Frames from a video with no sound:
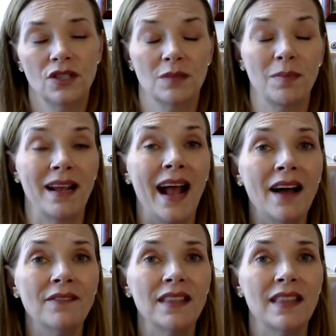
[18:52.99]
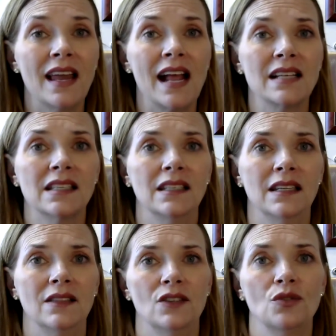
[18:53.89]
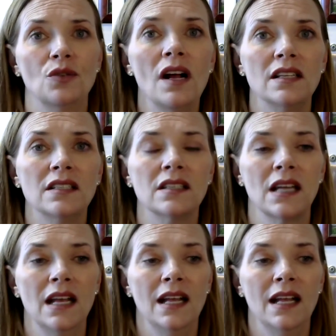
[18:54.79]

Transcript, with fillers: just by having that asset in the trust,